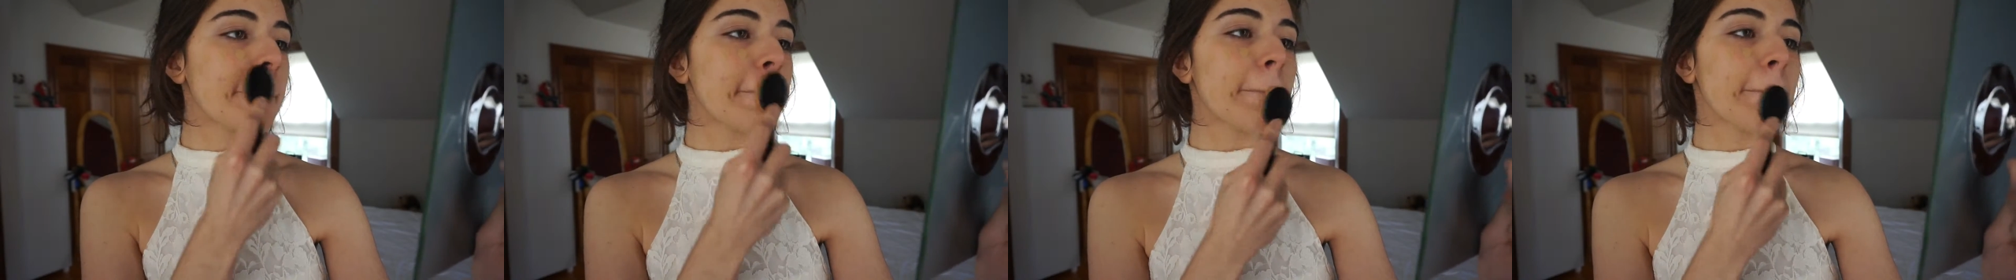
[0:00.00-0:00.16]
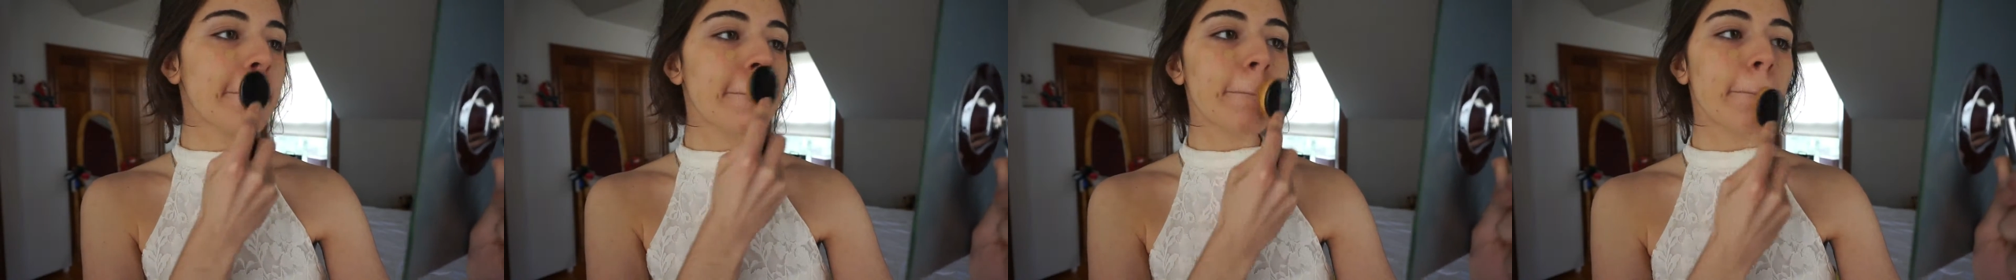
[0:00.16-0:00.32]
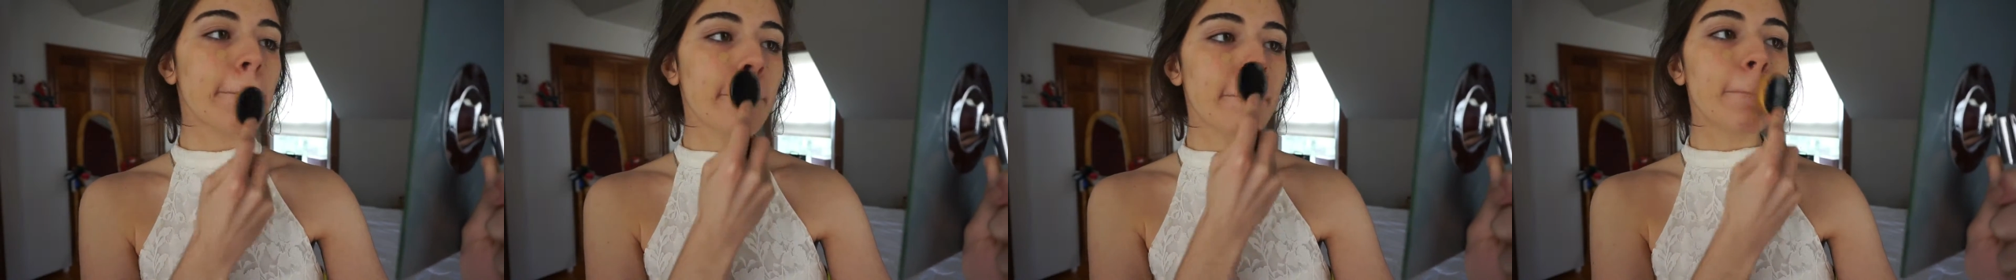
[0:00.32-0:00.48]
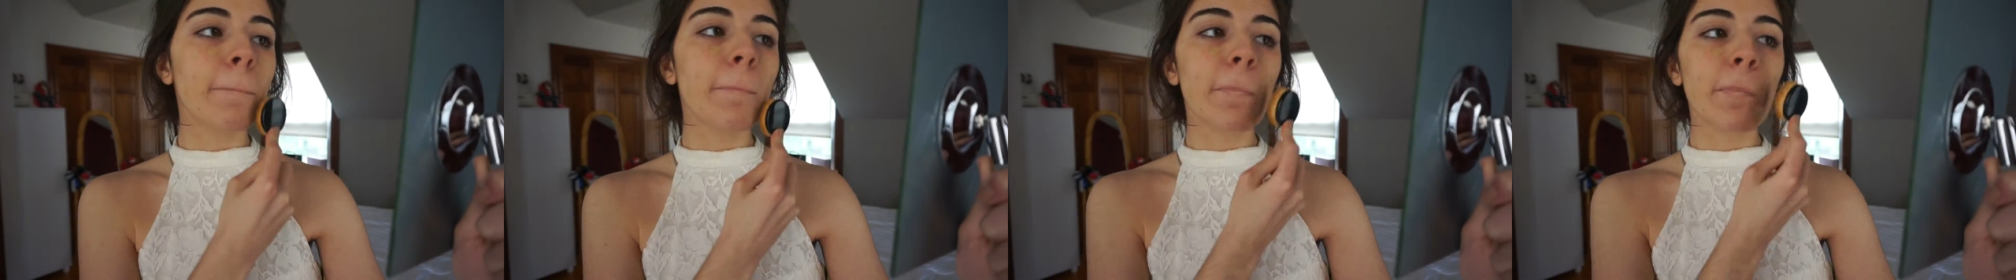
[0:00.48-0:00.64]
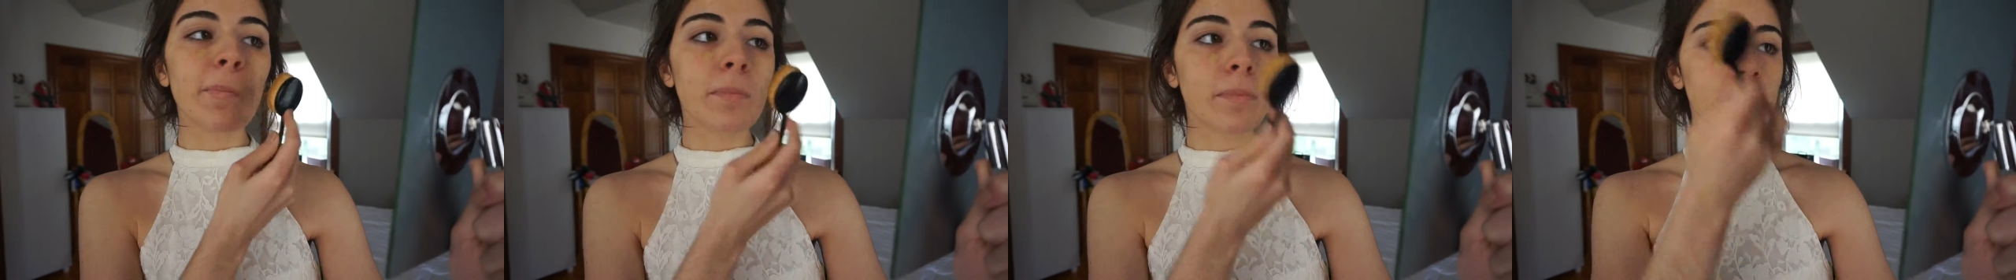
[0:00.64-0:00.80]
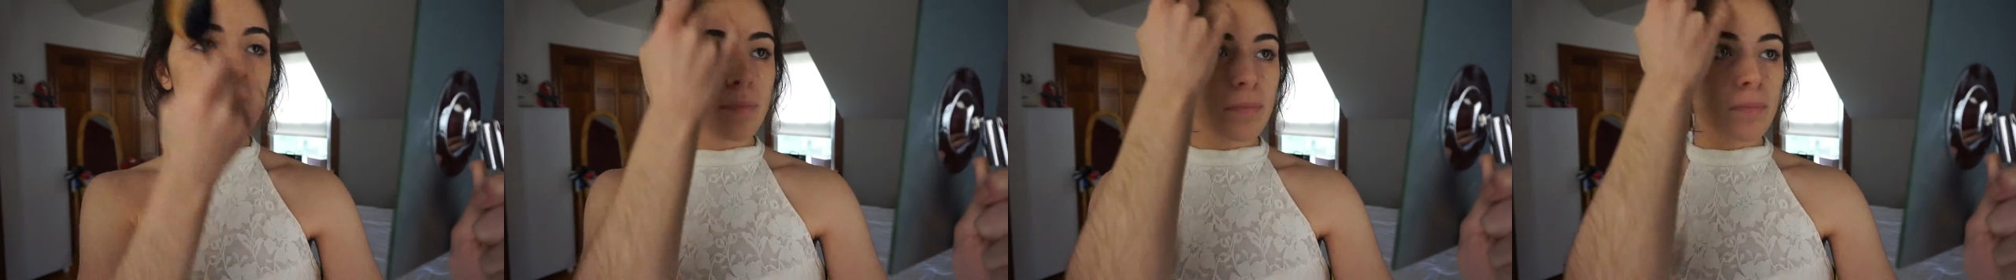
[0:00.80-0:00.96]
And really
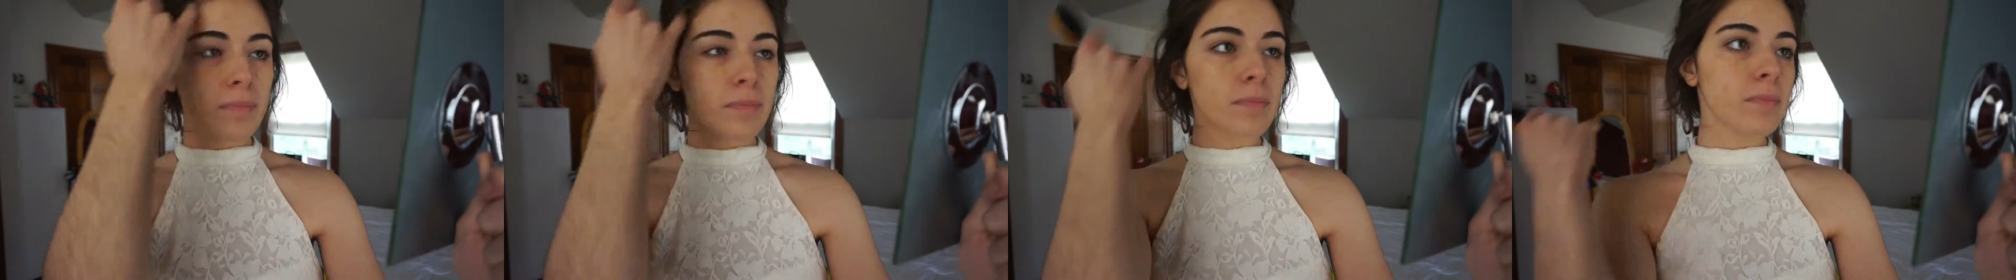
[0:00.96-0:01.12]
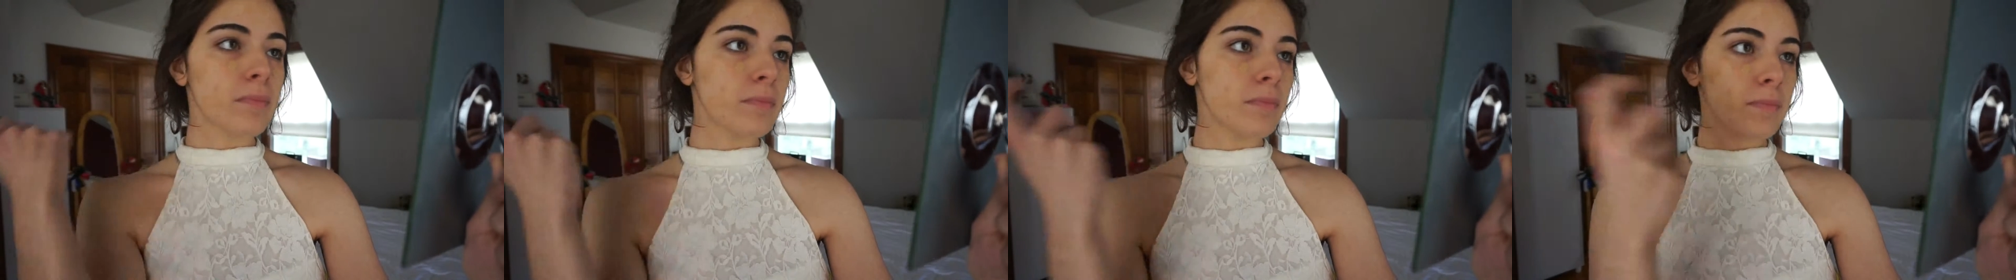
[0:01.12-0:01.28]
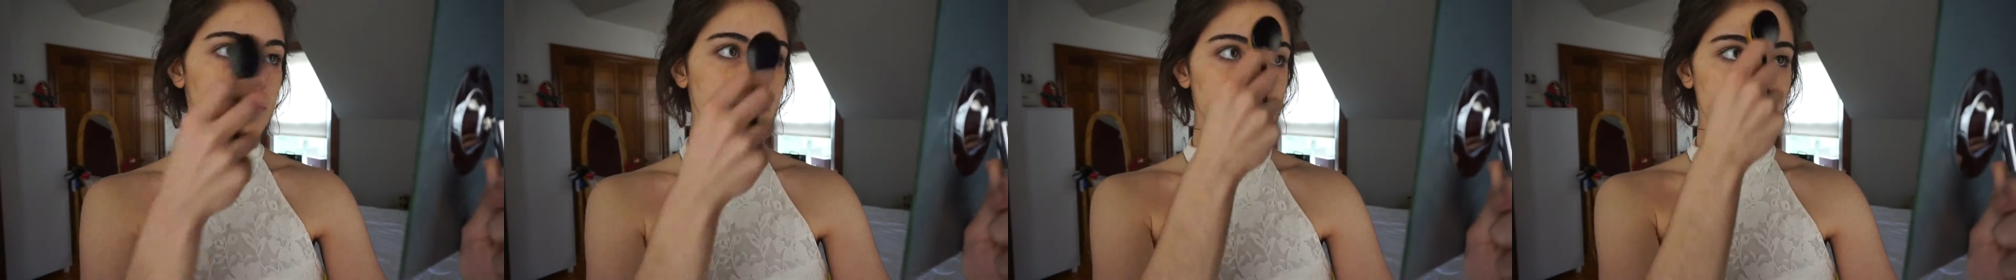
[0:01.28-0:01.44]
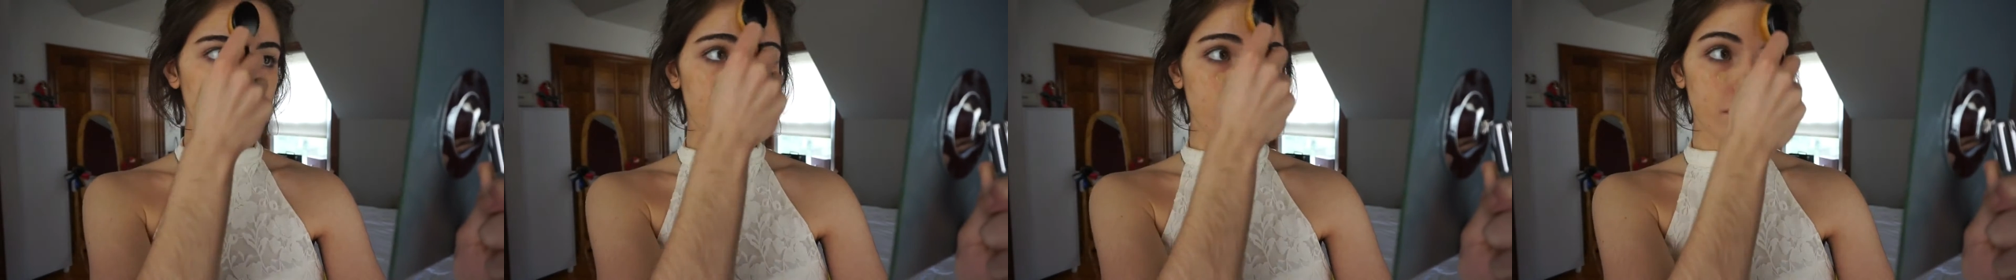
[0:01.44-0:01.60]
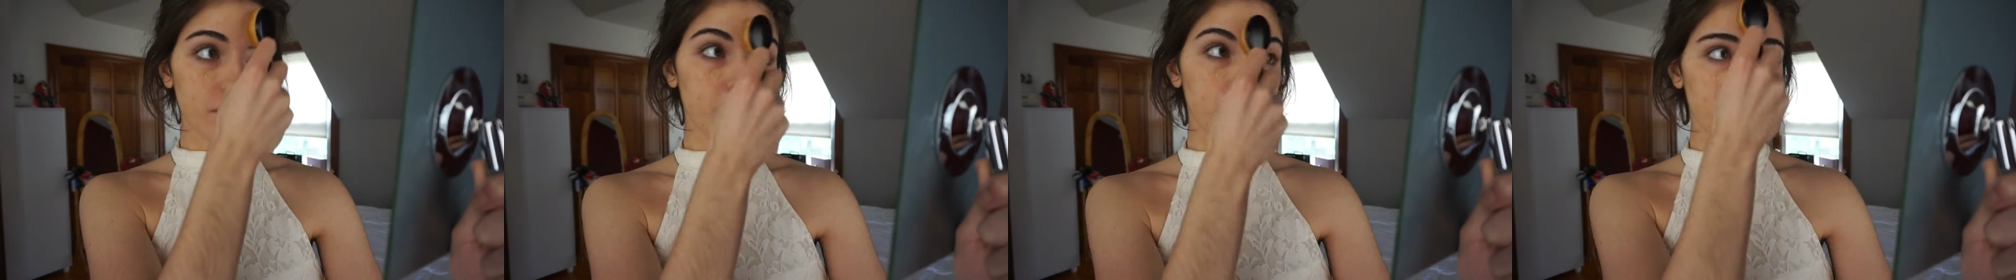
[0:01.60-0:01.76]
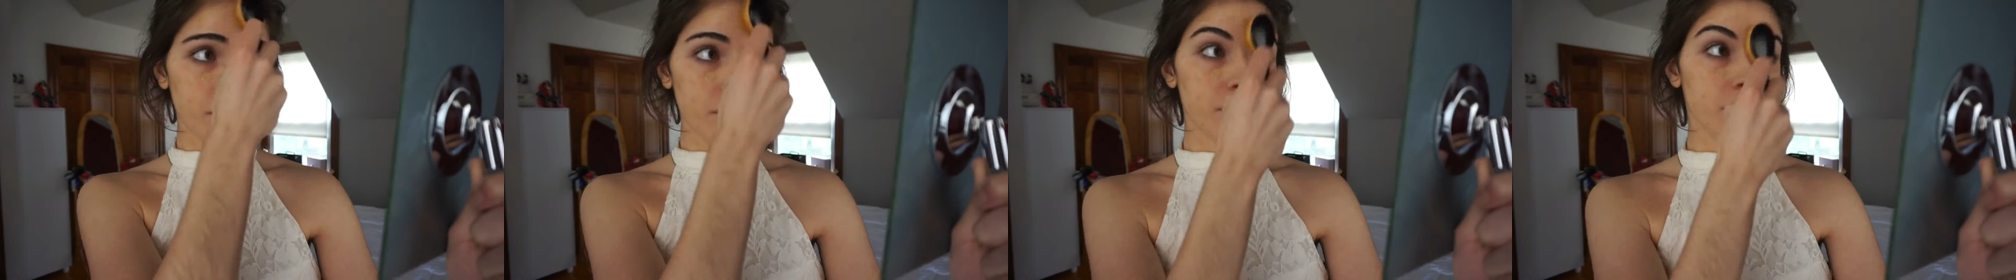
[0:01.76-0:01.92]
quickly, I'm just
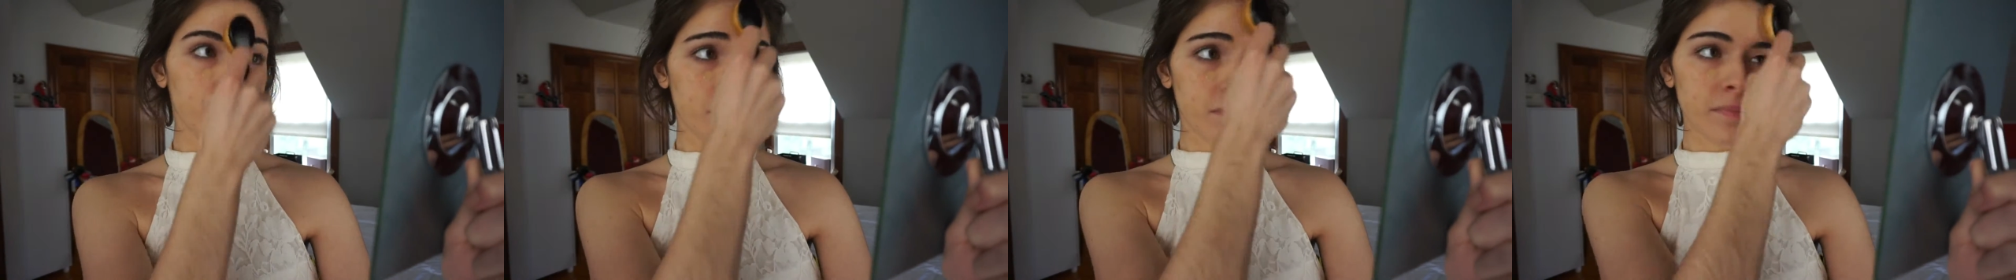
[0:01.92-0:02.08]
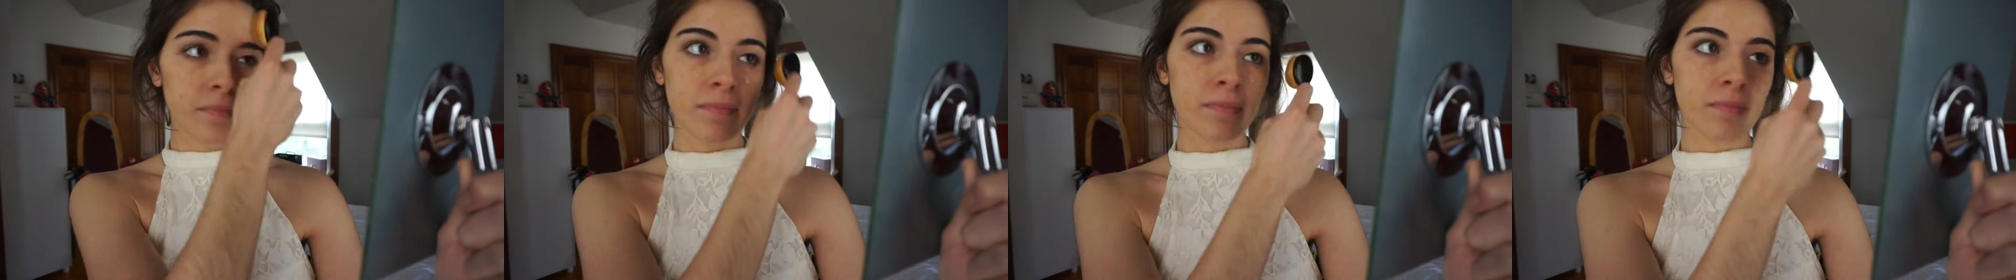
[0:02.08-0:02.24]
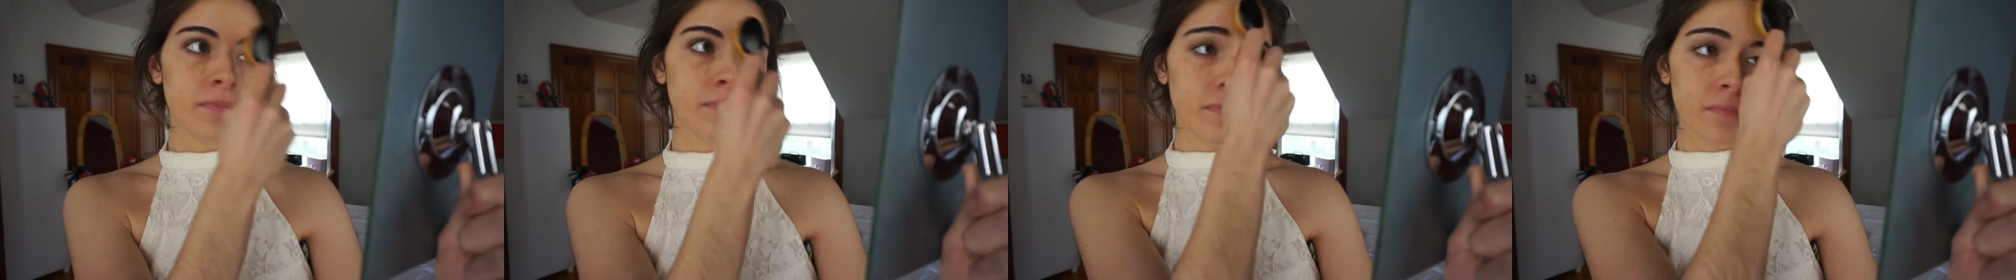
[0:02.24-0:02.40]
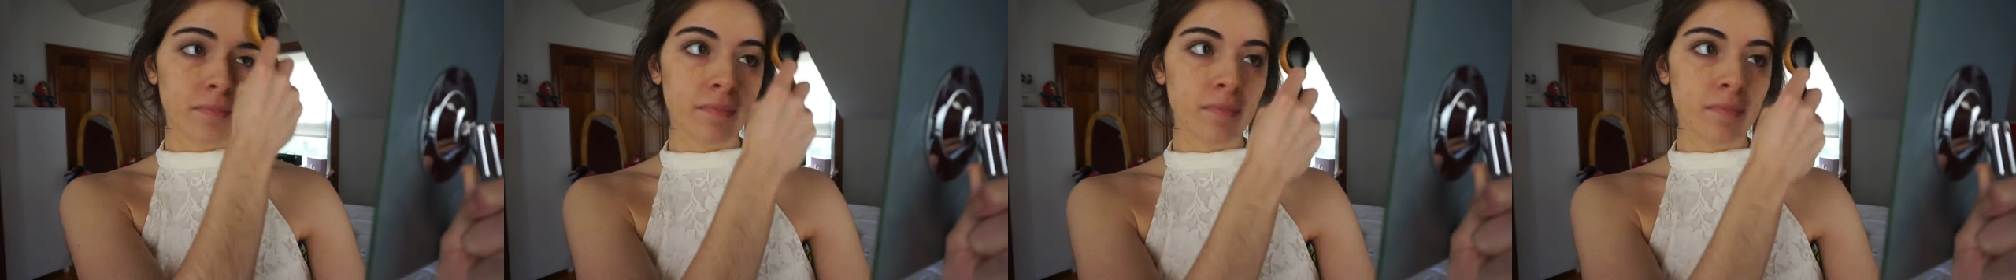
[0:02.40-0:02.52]
putting on another